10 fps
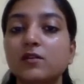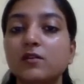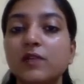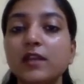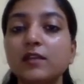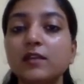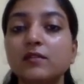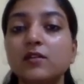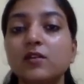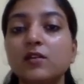right?
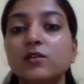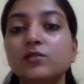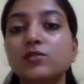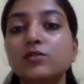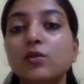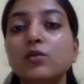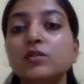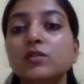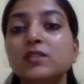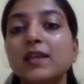So
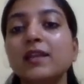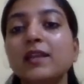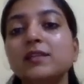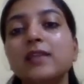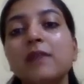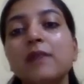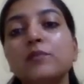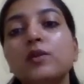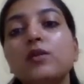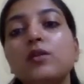second
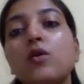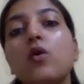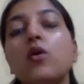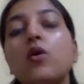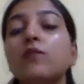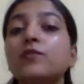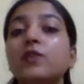example of